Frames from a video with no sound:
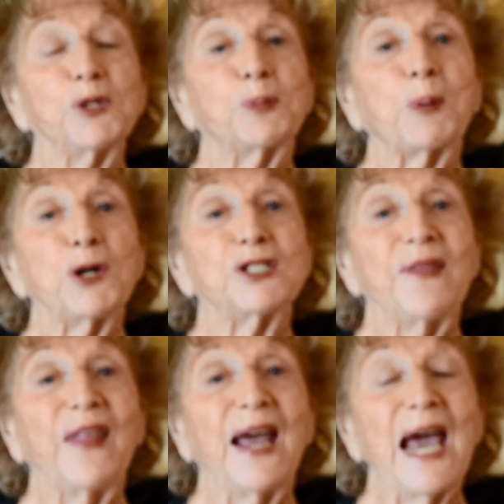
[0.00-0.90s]

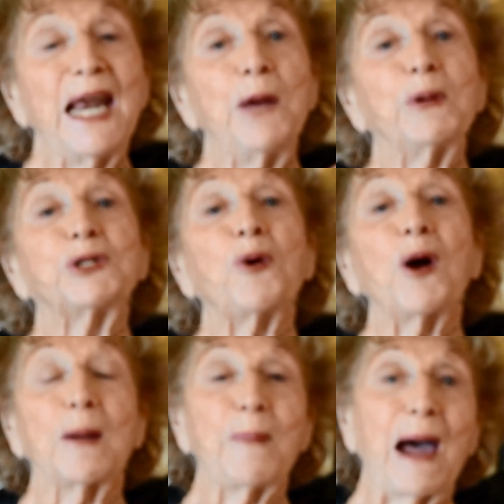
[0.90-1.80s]
person there, and he would
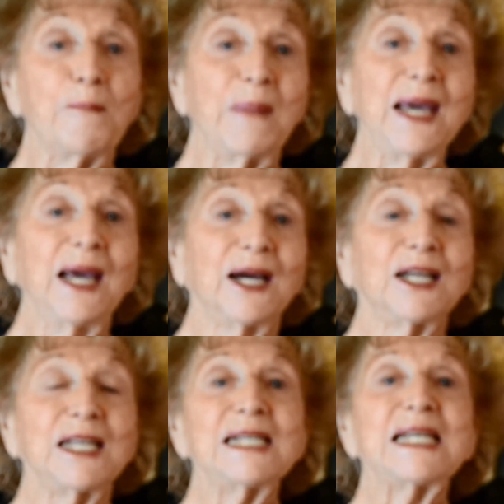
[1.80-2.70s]
talk about me
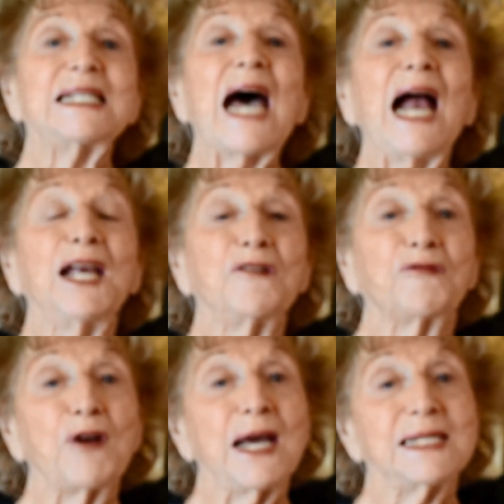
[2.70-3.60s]
to his Italian
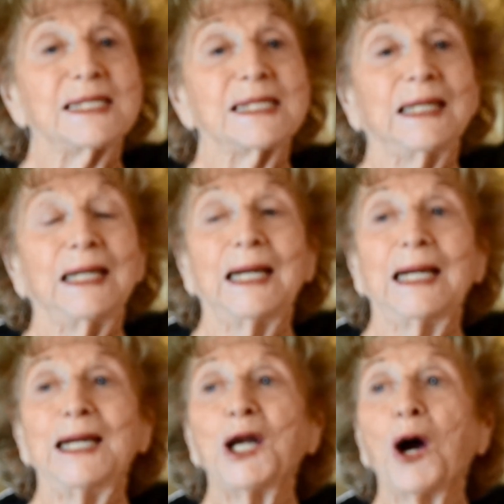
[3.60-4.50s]
friends,
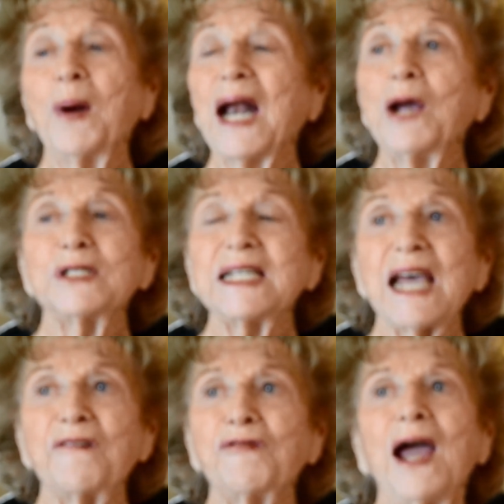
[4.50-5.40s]
and I used to
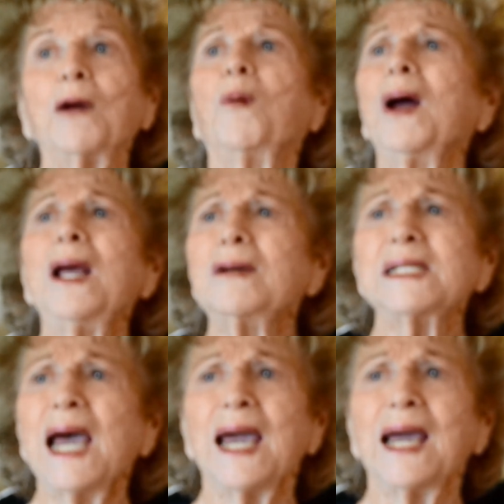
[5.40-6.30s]
say, "Frank, what are you
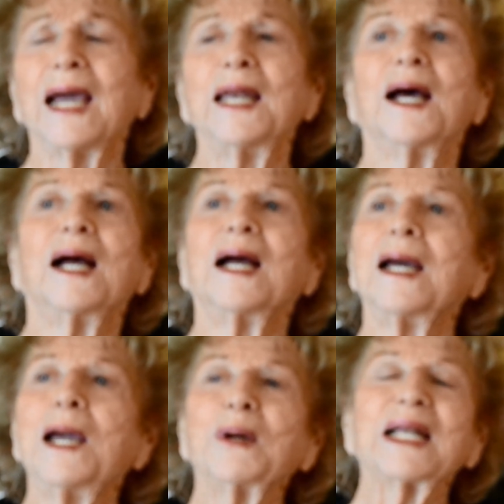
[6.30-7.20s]
saying?" And
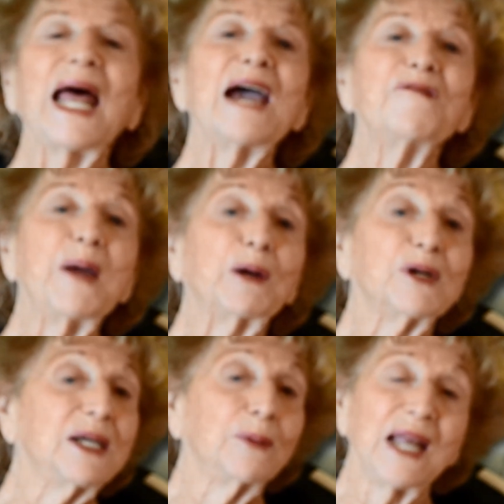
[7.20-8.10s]
he would laugh,
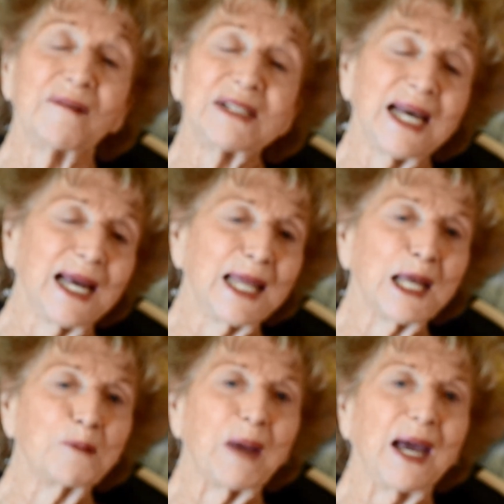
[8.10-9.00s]
because he would never say
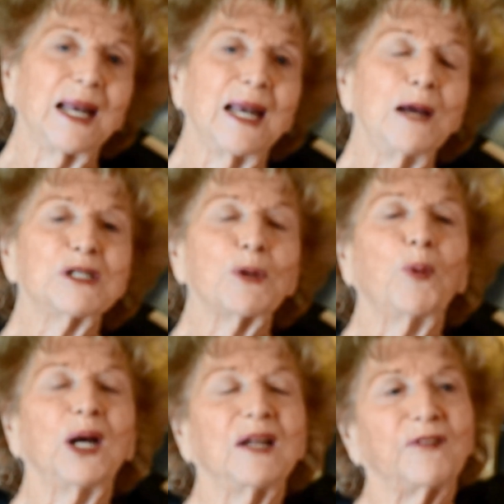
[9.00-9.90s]
anything bad, and he was a
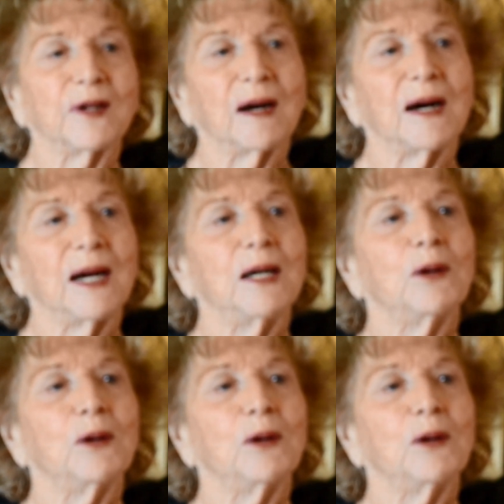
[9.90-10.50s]
wonderful guy